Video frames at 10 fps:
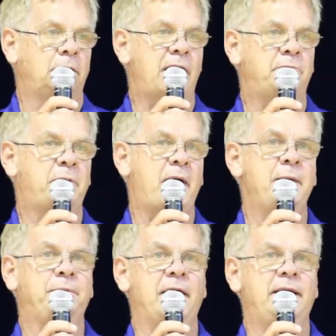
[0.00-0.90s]
That
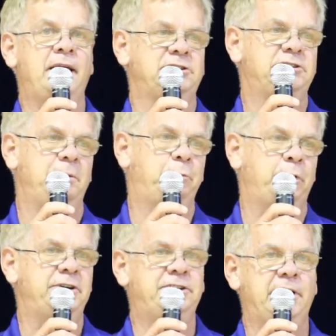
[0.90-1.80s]
pipeline has
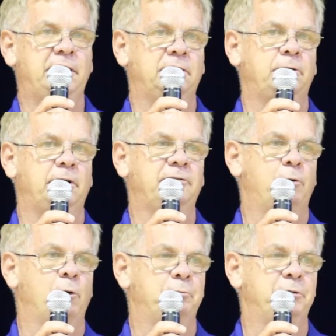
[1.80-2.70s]
depreciated
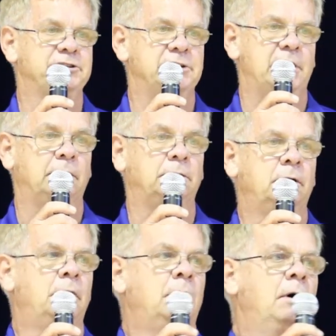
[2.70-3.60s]

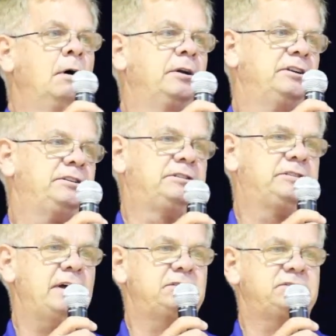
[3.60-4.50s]
34% on its
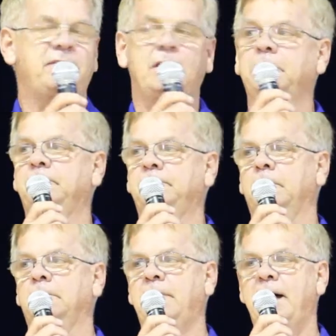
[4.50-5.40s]
assessed value
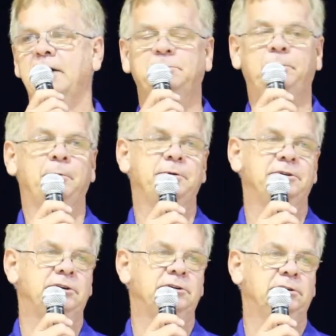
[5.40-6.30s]
for tax
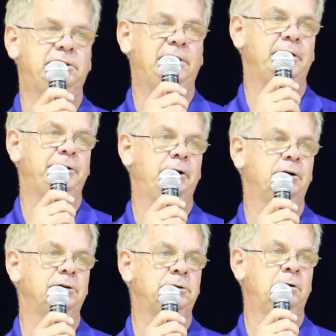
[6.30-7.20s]
purposes. 10
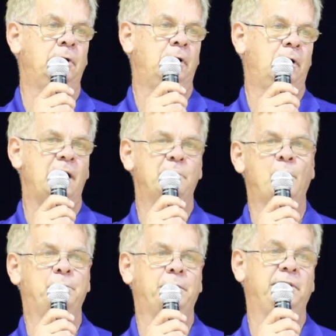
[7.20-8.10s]
years, I'm
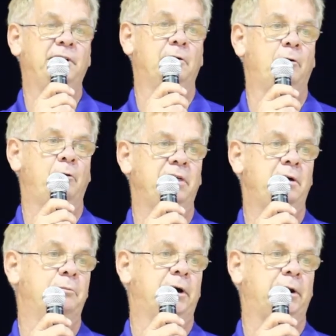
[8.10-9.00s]
hoping we don't owe
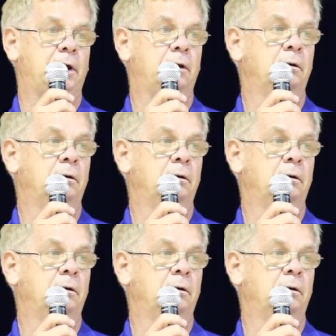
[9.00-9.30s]
them money.